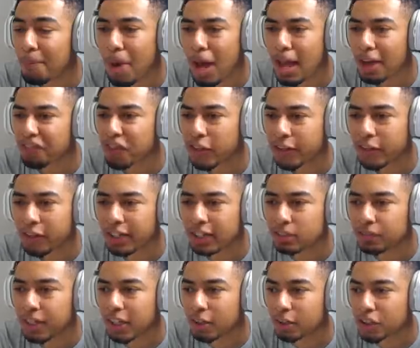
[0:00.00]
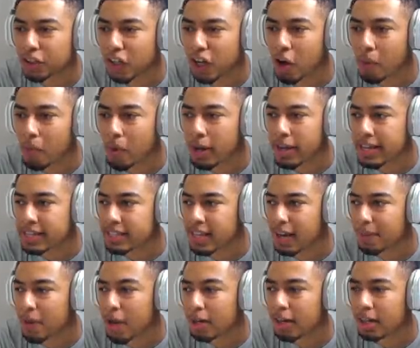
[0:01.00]
I might have to cut this video short, boys.
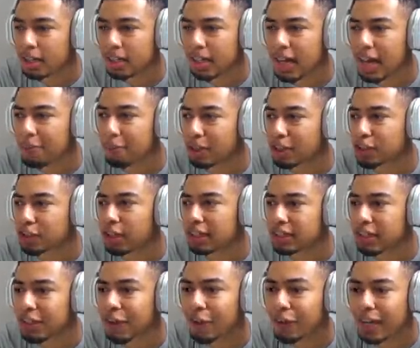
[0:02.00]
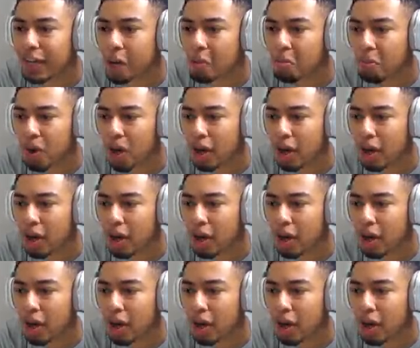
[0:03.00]
I'm not gonna lie, my streaks are going in,